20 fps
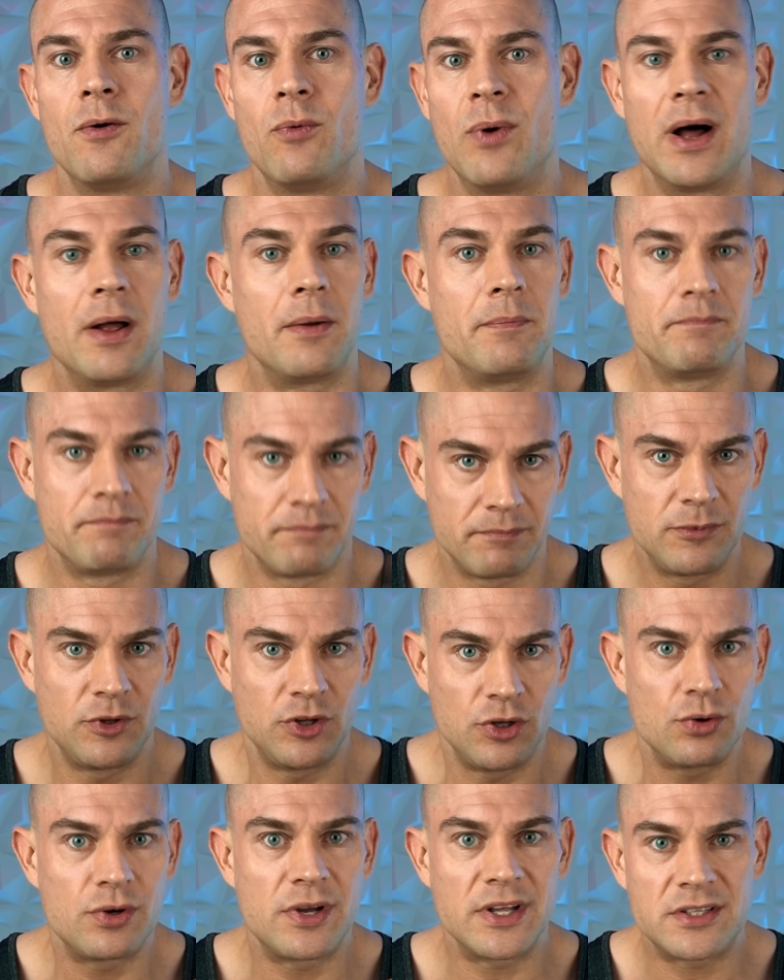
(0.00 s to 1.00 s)
well,
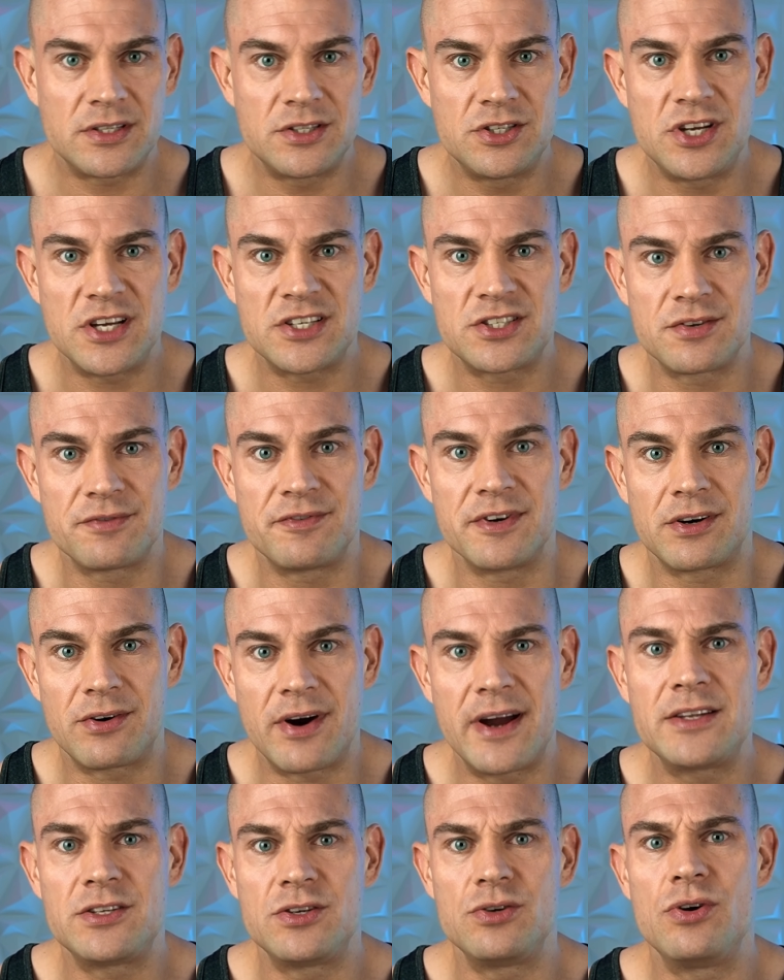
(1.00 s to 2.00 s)
you get the gist of it,
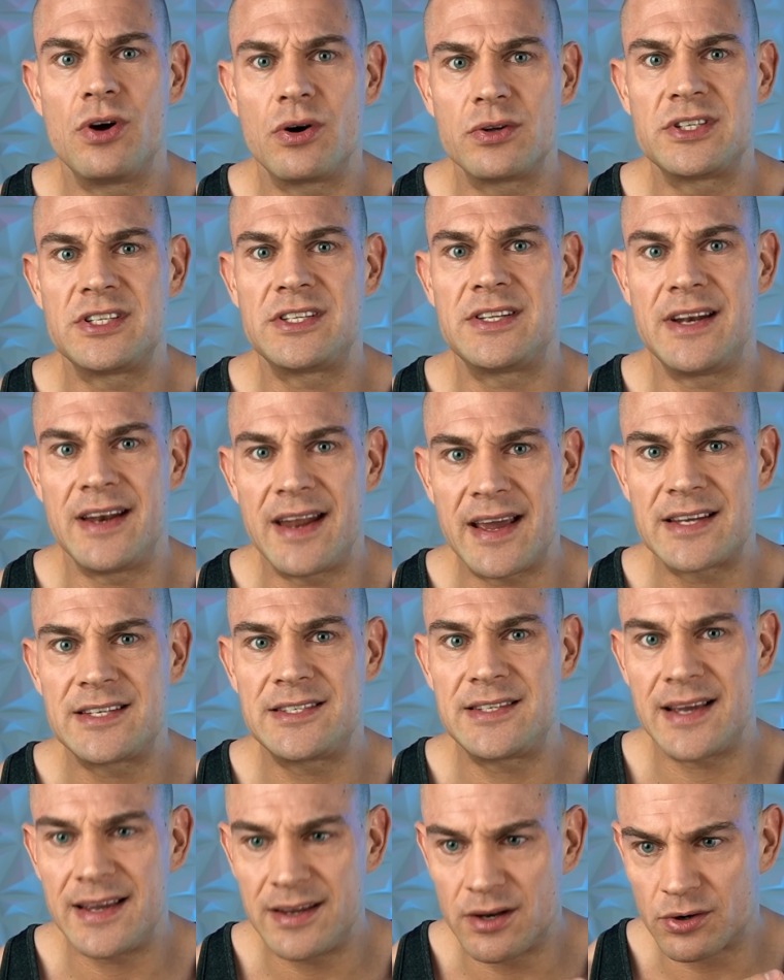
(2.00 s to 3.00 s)
right? You know that the
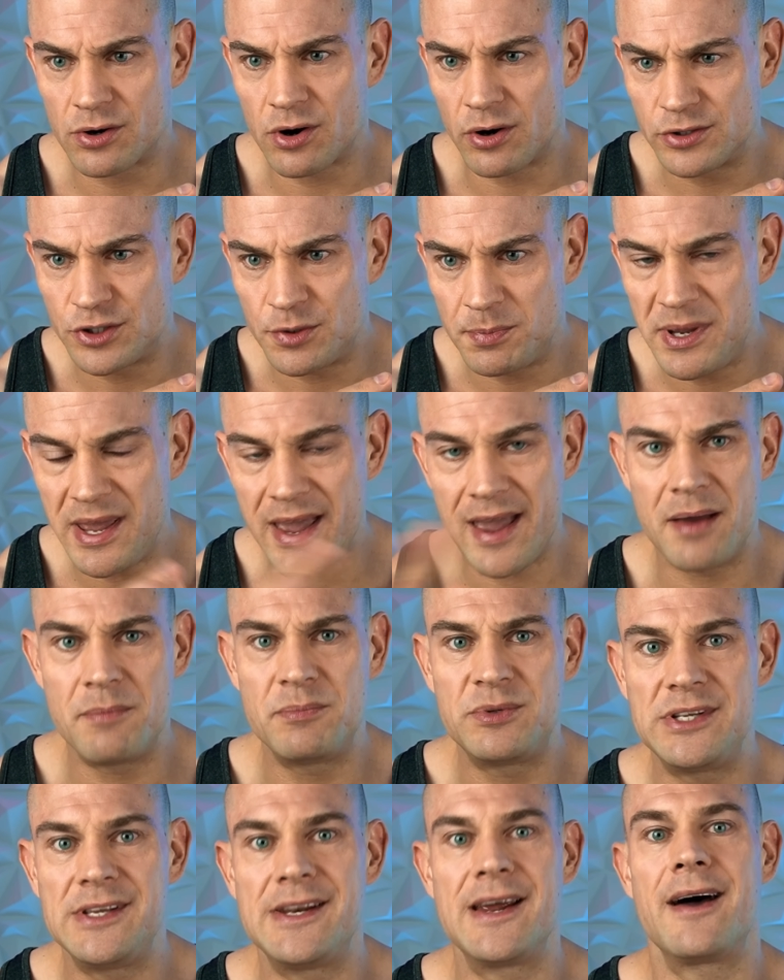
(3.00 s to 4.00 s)
next day you're going to be
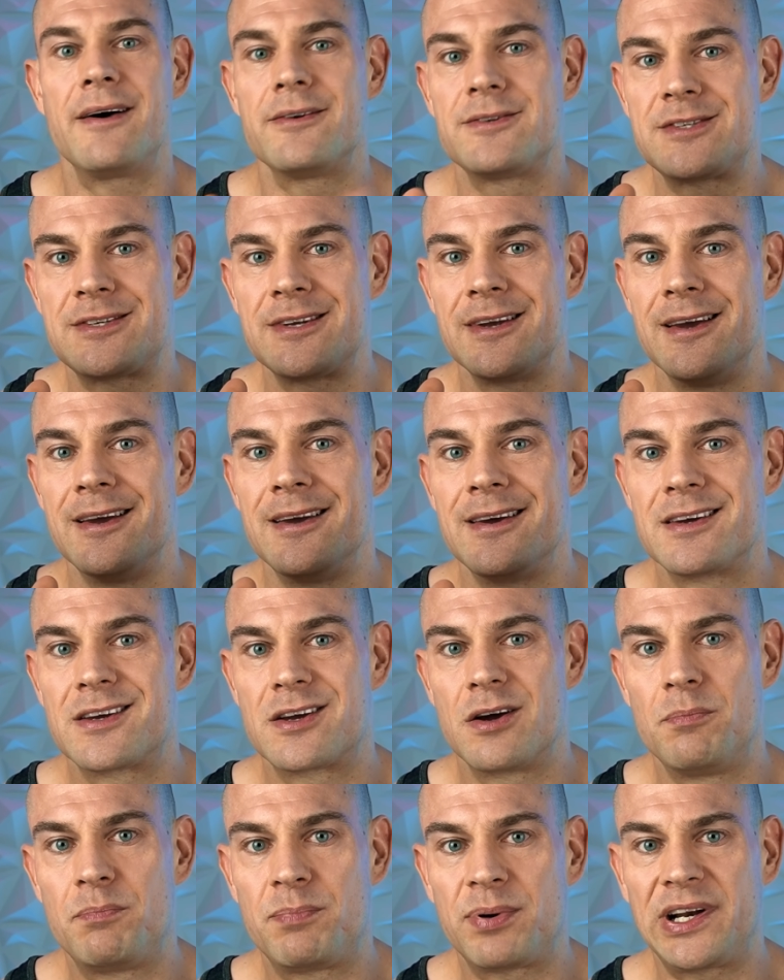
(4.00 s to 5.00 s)
emptied out
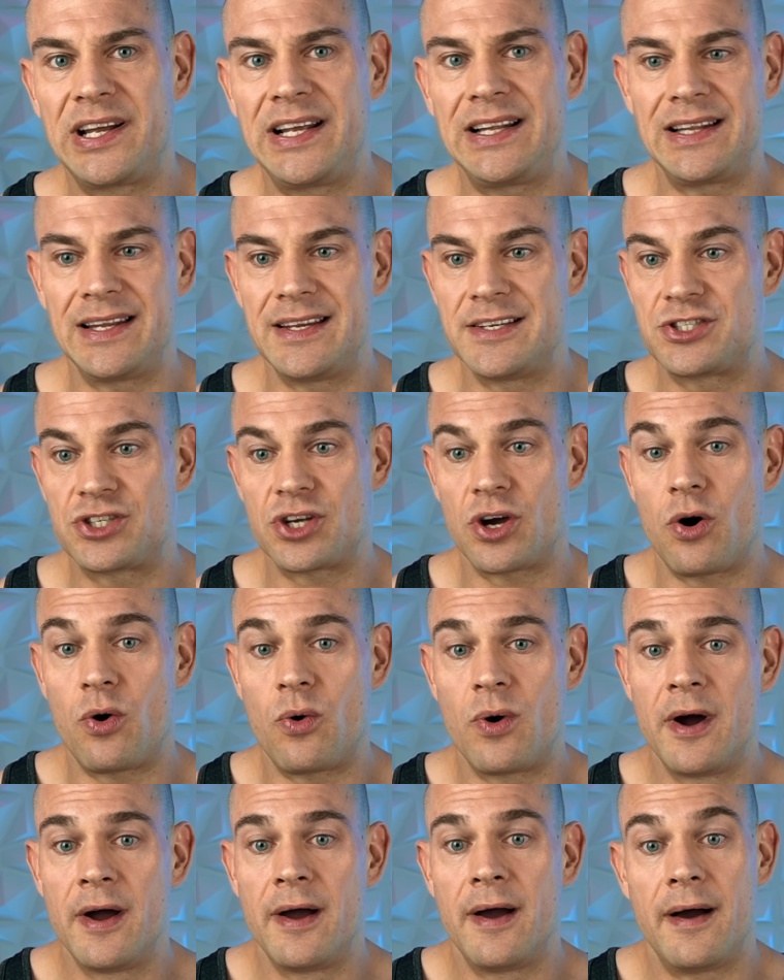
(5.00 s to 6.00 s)
completely.
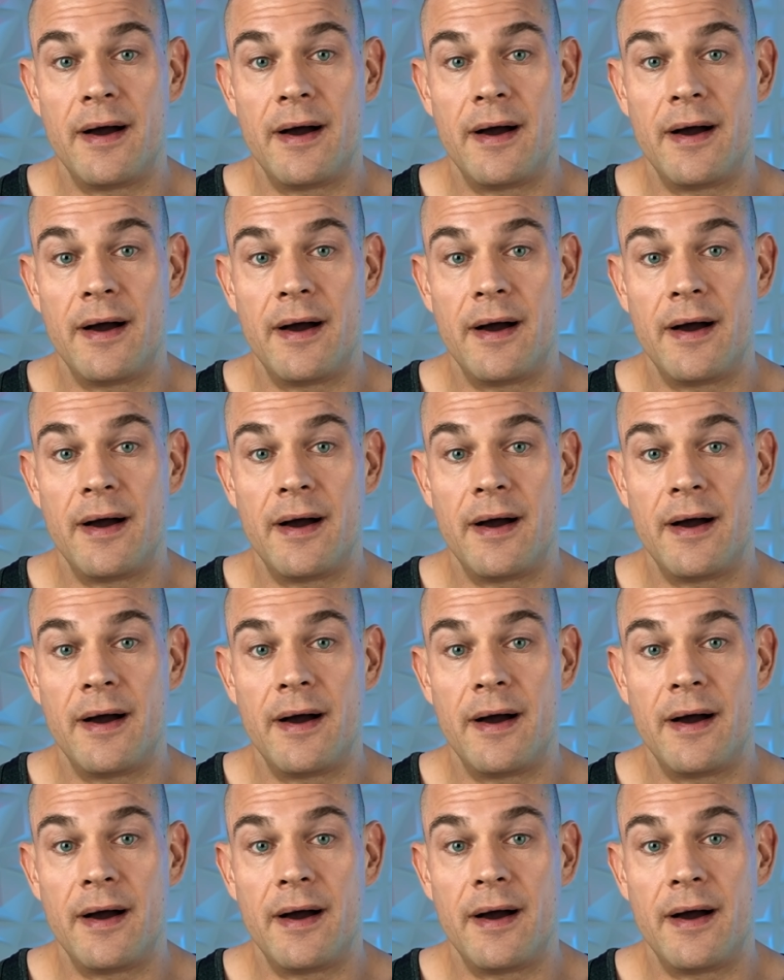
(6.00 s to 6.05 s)
So